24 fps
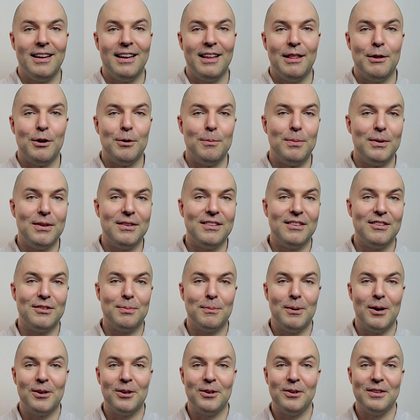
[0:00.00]
Their business
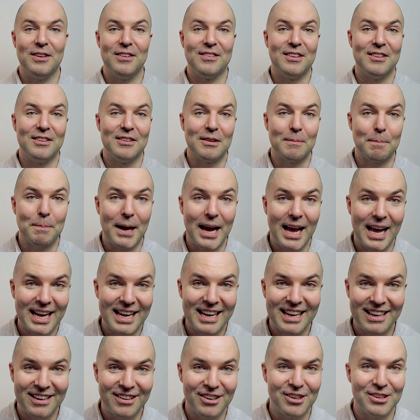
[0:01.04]
model doesn't
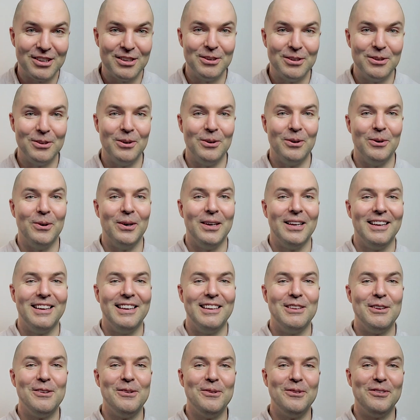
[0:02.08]
depend on you
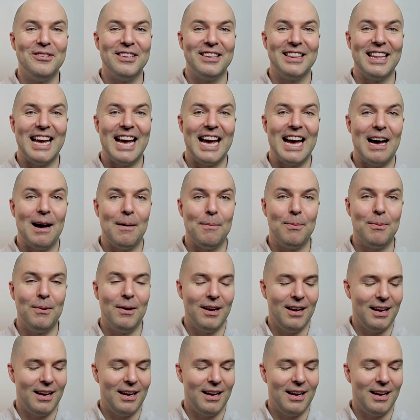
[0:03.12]
using the app.